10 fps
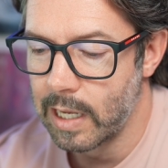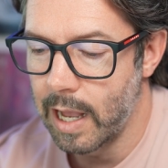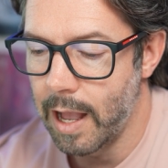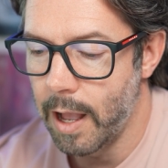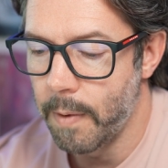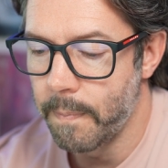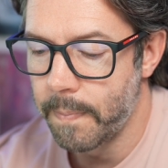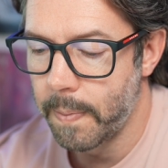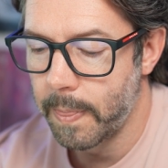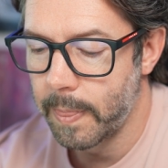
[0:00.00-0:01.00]

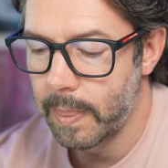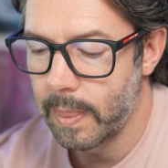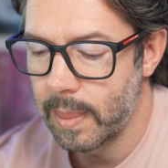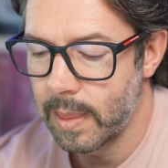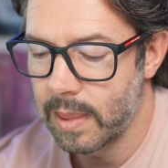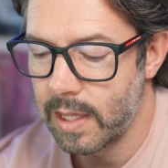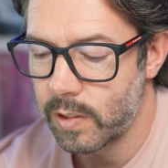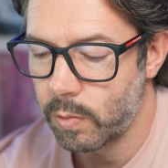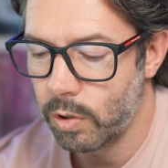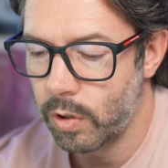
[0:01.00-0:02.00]

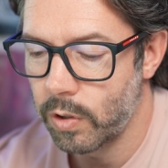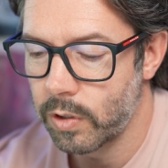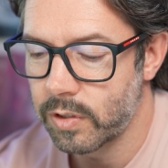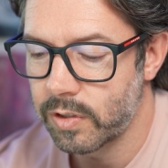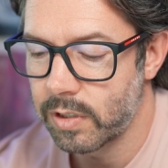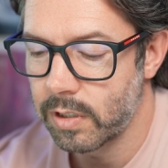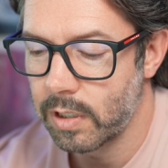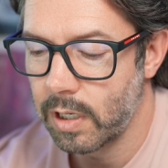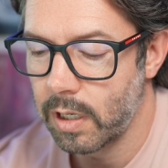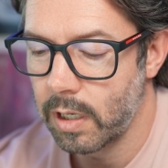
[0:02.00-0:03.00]
This one looks,
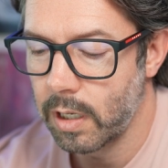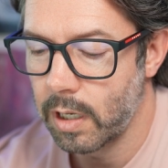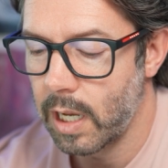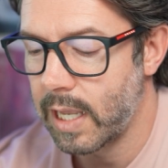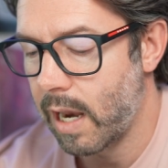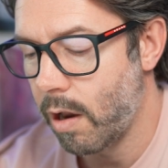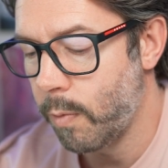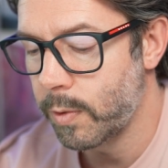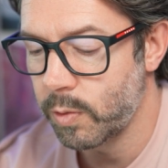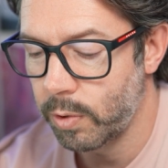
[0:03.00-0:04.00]
again,
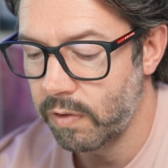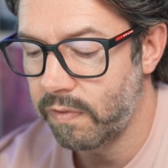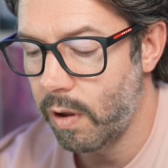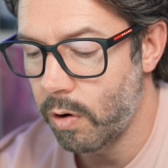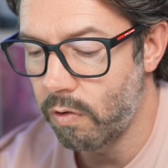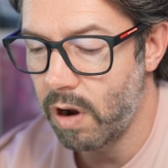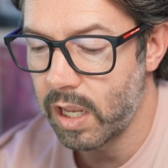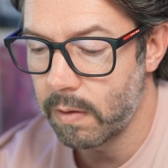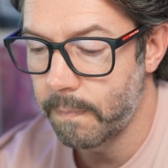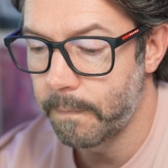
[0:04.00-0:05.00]
opens up on the phone all
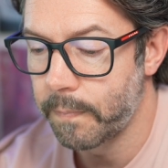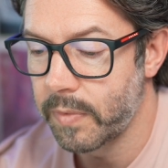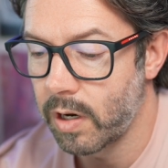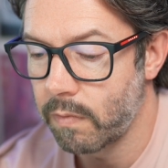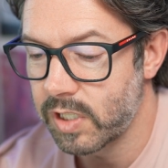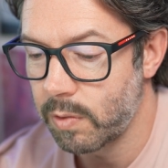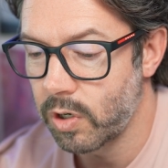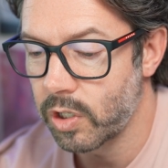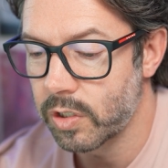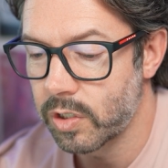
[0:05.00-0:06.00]
right. And obviously
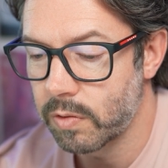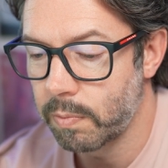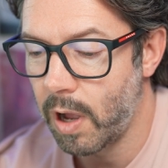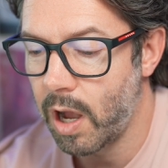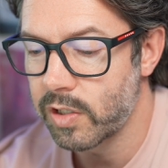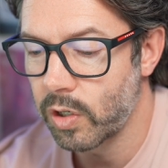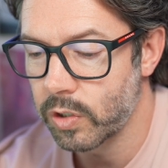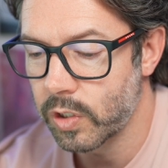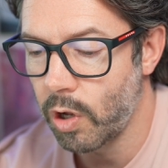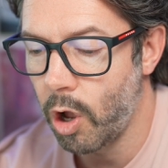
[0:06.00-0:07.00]
we've got the parts
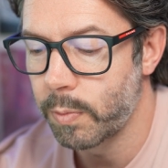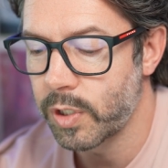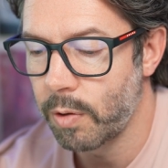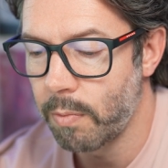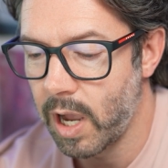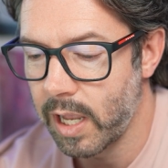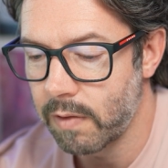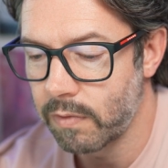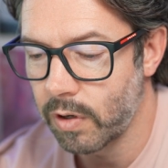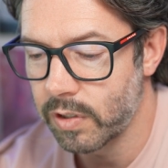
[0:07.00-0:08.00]
along the top. So
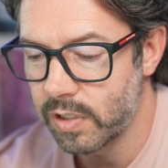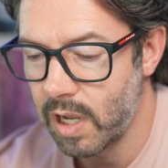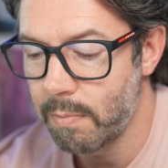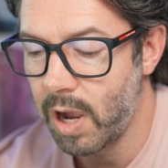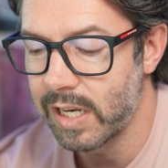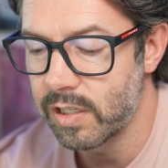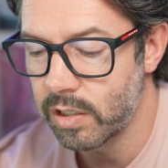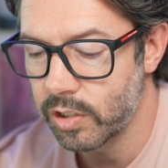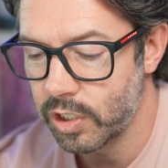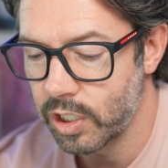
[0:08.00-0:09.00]
I've got starting my
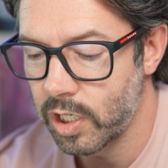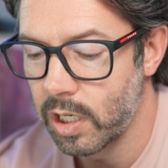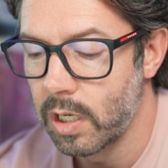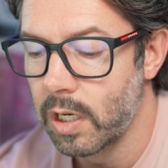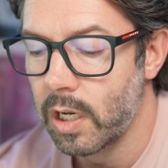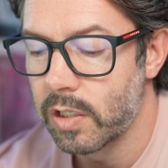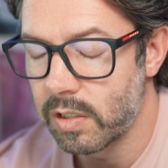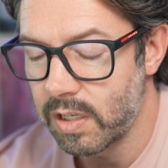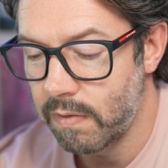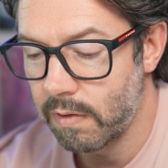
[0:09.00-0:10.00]
induction.
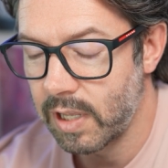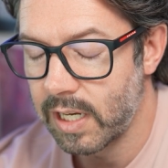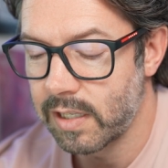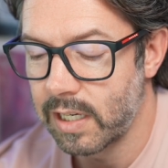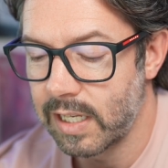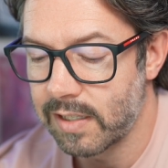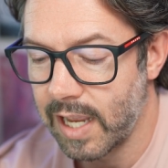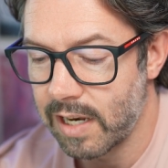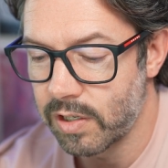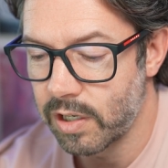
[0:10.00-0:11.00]
So different things that need to
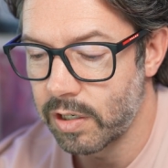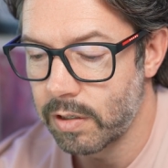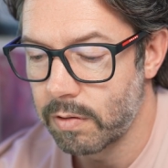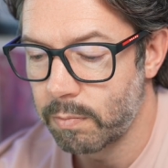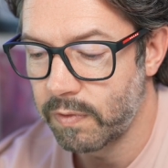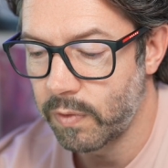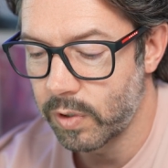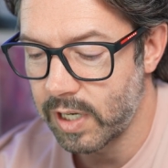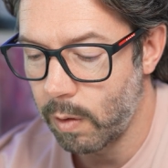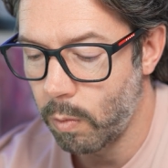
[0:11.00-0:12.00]
get done
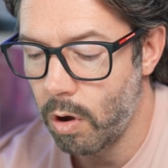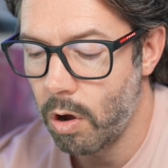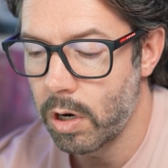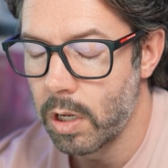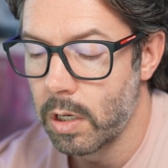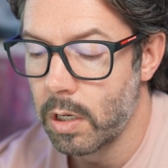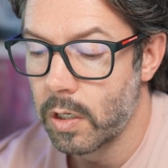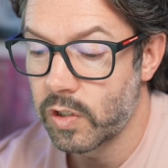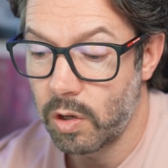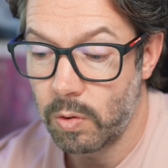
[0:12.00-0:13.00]
before day one.
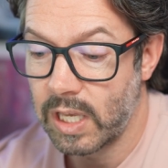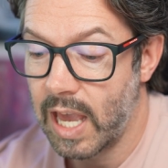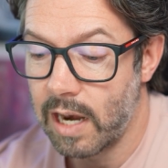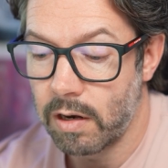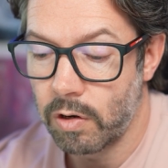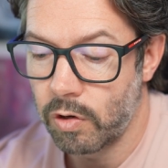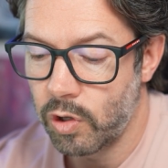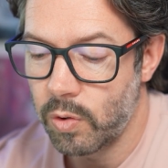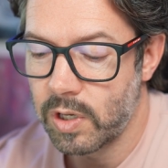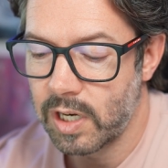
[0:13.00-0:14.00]
So again,
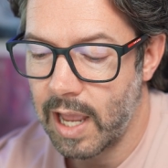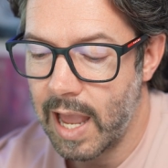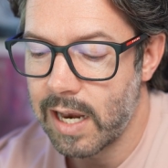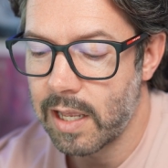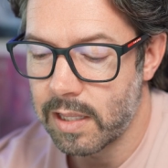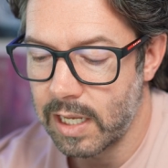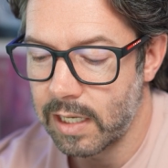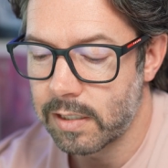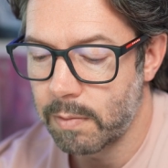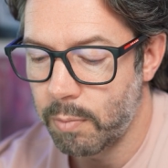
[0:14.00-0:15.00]
you could edit
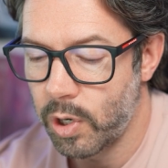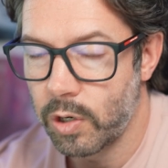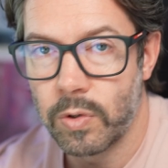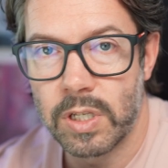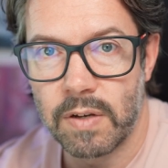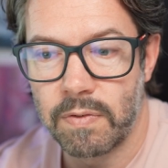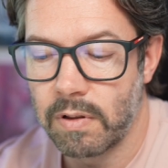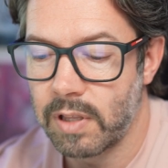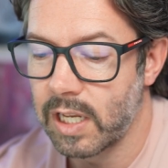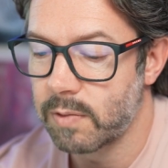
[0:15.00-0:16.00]
this and put in all the
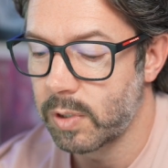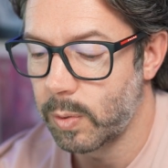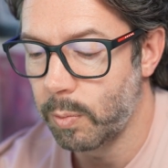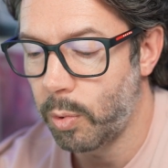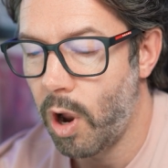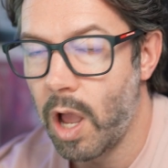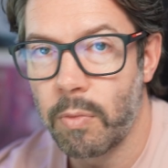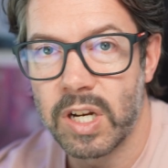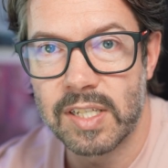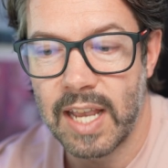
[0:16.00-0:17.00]
different things between
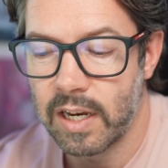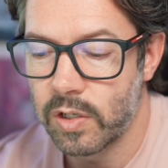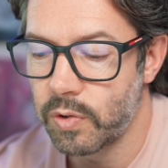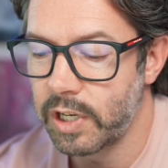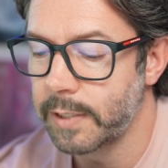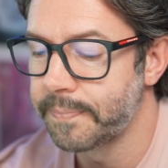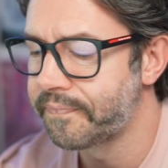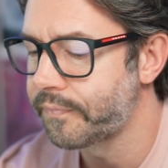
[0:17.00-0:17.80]
primary, secondary.